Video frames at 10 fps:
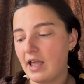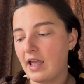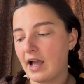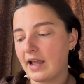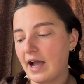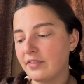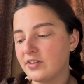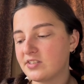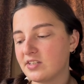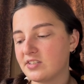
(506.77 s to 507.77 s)
I had
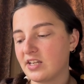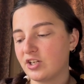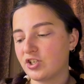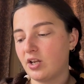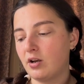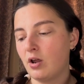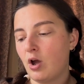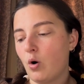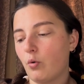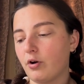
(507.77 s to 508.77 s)
this sensation
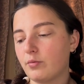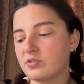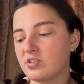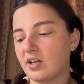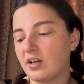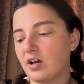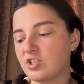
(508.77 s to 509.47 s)
where it was like